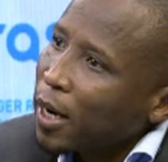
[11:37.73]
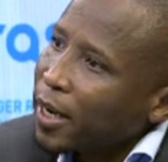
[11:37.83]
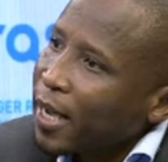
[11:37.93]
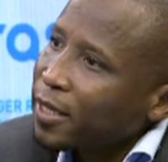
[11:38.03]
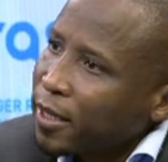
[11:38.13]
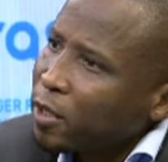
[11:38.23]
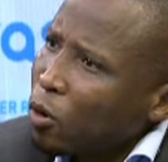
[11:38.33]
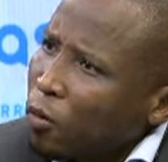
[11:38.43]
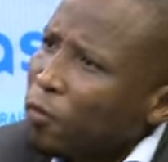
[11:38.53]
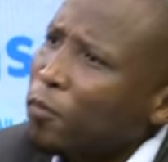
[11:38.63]
get rid
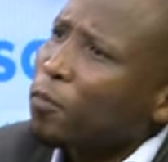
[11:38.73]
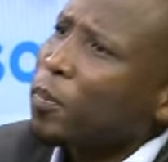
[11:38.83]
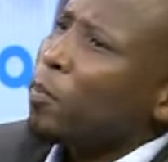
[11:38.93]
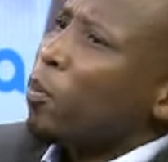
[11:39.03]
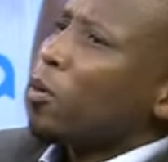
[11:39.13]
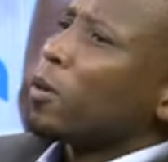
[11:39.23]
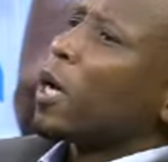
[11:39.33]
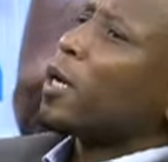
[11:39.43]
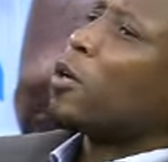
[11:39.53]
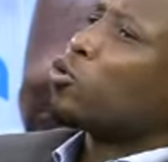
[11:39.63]
of people
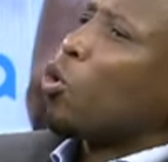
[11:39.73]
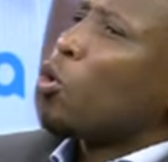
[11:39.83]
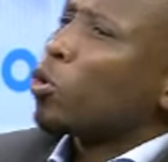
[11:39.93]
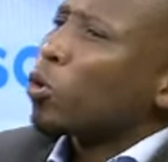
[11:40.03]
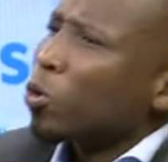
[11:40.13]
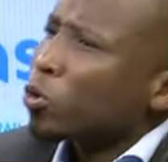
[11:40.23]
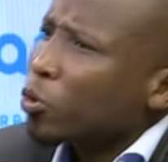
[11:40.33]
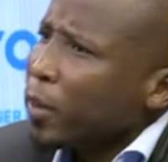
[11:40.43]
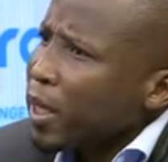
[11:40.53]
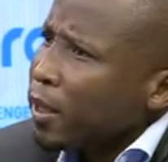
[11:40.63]
that are so-called close to
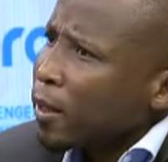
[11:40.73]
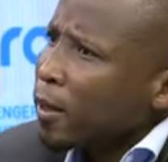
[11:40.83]
me.